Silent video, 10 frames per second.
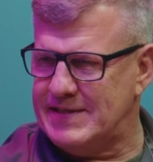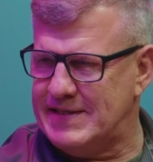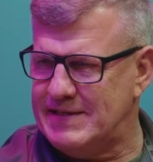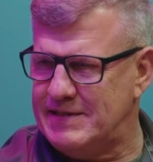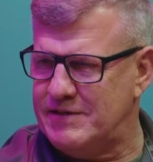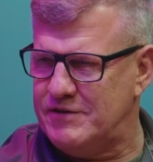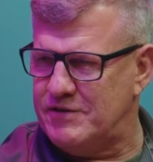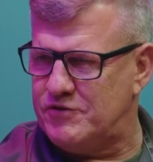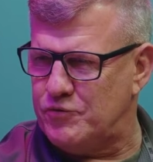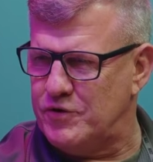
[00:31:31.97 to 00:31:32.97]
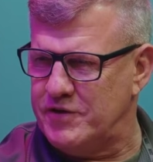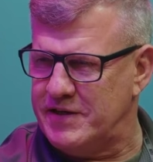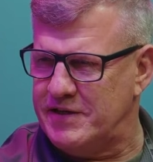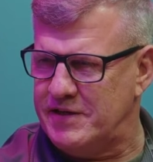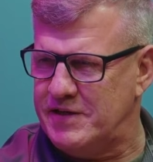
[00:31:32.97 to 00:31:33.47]
uh, it, it's
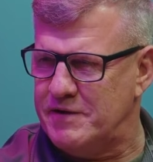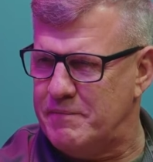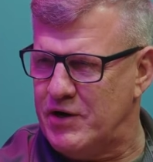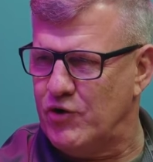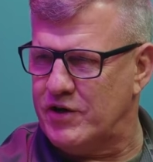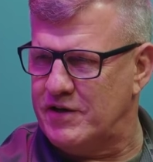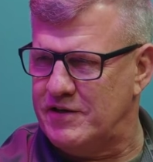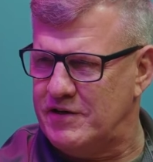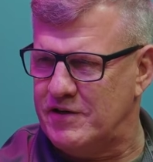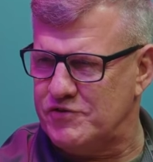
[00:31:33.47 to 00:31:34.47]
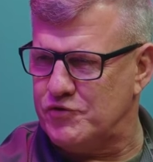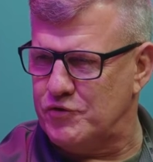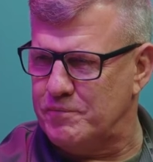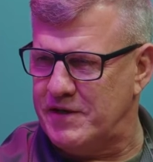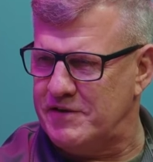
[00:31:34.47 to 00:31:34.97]
really the American
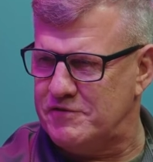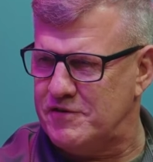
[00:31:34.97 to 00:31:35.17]
industrial base